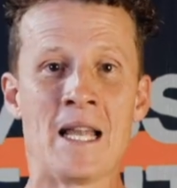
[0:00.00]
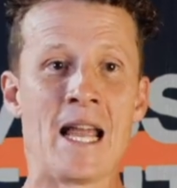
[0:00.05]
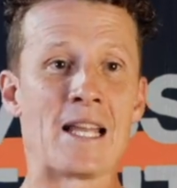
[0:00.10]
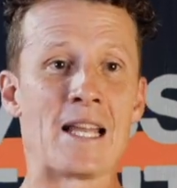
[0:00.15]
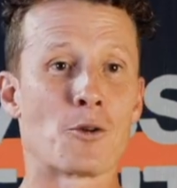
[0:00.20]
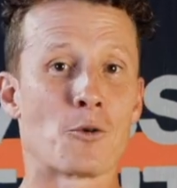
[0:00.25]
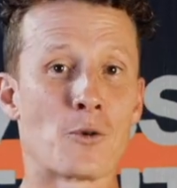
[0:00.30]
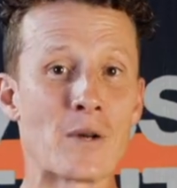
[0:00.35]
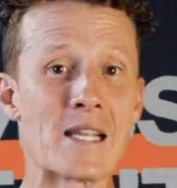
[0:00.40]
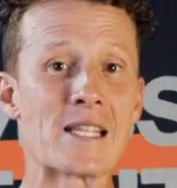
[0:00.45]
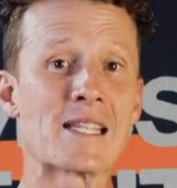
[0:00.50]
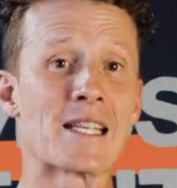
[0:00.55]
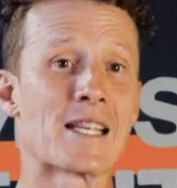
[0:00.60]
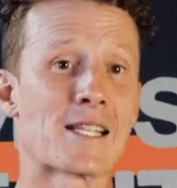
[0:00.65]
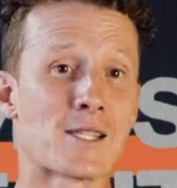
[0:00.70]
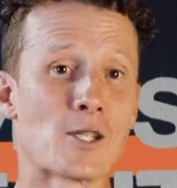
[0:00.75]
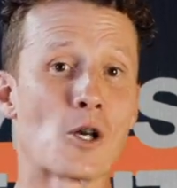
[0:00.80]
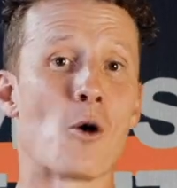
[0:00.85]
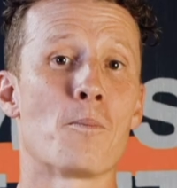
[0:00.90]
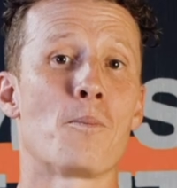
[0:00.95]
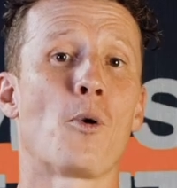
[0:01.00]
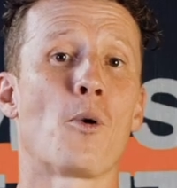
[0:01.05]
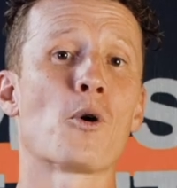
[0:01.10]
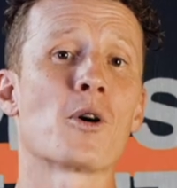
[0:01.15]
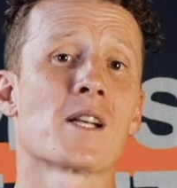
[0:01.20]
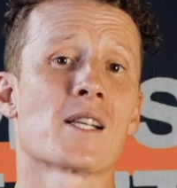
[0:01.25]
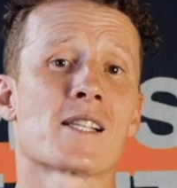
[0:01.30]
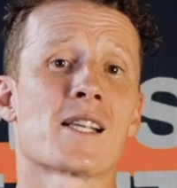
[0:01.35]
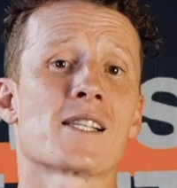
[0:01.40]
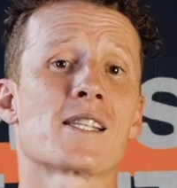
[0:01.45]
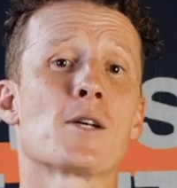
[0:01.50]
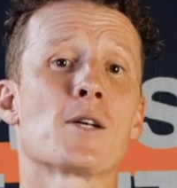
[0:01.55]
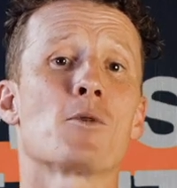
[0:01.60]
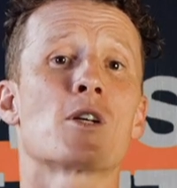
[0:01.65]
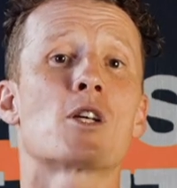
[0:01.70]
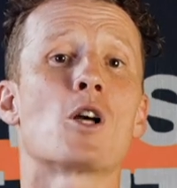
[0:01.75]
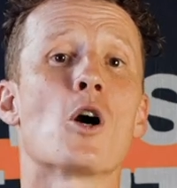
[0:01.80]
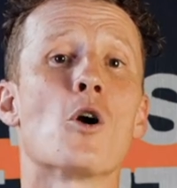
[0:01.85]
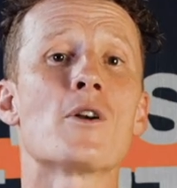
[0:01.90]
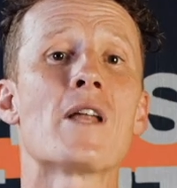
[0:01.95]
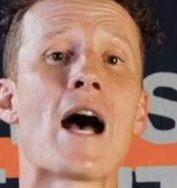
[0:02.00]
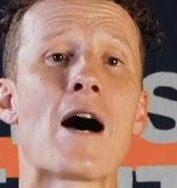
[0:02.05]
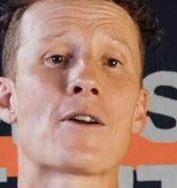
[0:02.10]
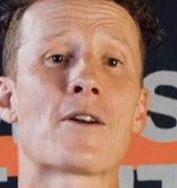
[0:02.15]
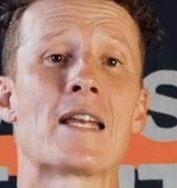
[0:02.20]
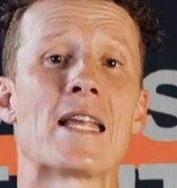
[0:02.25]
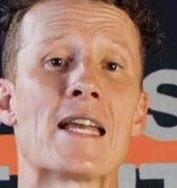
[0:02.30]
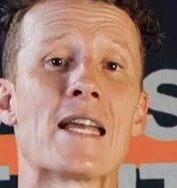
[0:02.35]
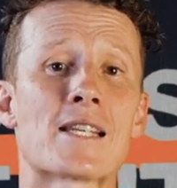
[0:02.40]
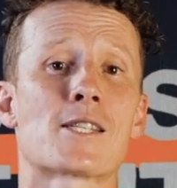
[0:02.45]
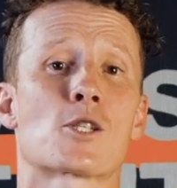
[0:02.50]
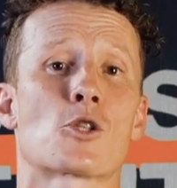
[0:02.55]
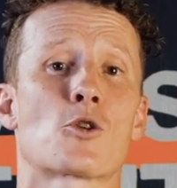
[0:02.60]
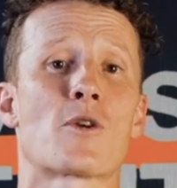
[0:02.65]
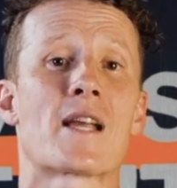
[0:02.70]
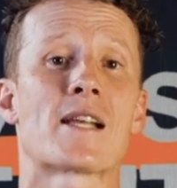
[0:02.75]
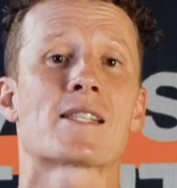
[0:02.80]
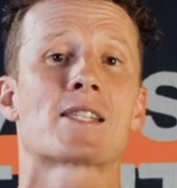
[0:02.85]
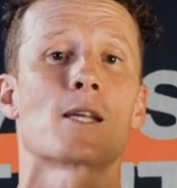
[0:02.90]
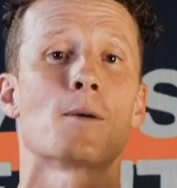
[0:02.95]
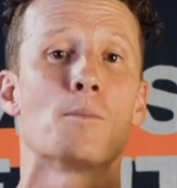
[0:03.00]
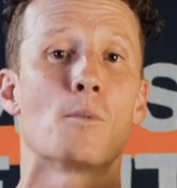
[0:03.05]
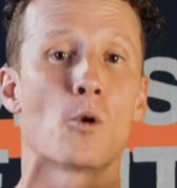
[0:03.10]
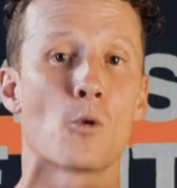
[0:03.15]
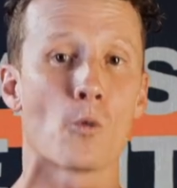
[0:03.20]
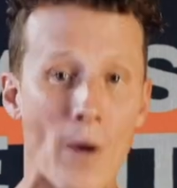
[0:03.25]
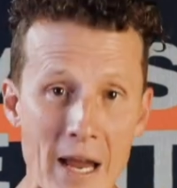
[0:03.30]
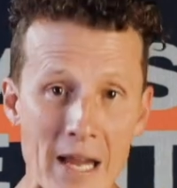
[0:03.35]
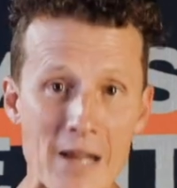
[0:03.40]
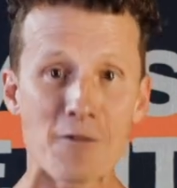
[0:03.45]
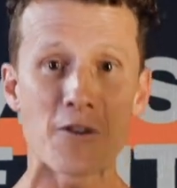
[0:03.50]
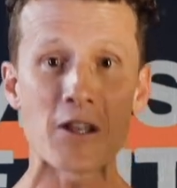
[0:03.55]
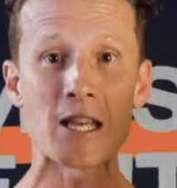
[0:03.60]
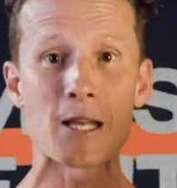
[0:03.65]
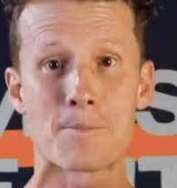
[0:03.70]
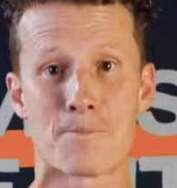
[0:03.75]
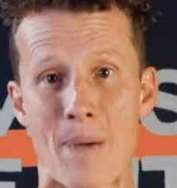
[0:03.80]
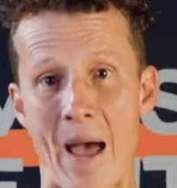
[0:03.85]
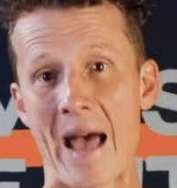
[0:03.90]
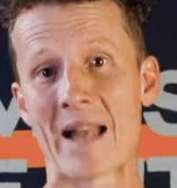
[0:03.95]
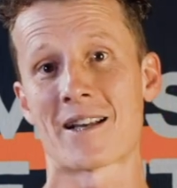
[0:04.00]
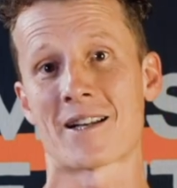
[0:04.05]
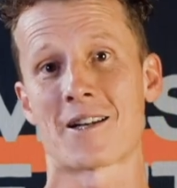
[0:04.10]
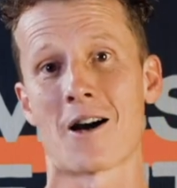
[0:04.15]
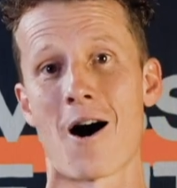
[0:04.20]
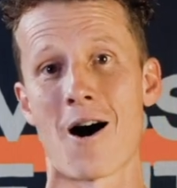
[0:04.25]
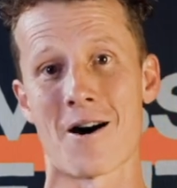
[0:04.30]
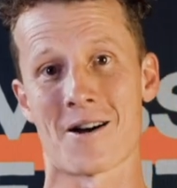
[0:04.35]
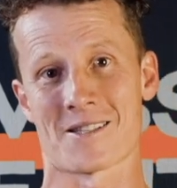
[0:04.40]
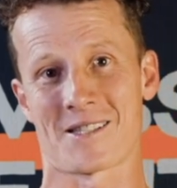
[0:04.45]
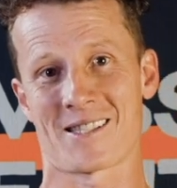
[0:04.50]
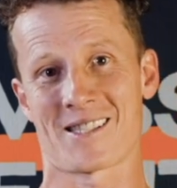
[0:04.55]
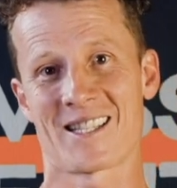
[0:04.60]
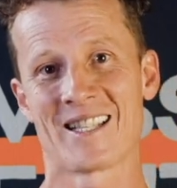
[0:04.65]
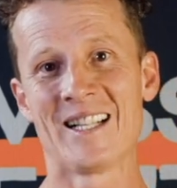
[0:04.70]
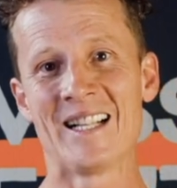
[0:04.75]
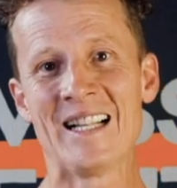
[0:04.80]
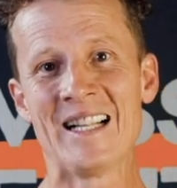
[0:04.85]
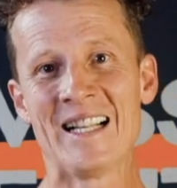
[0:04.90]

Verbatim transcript: And the reason it's so important is because it would go down in history as the Moravian Pentecost.